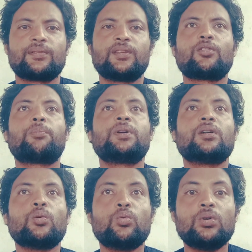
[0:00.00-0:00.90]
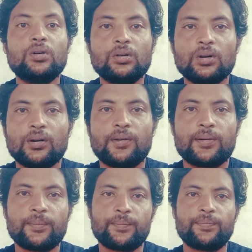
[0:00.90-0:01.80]
this optical world
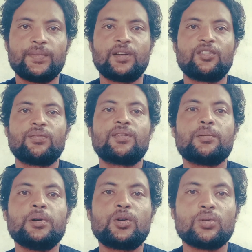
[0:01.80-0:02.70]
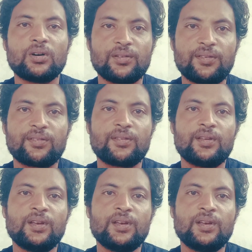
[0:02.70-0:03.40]
that is visible to us,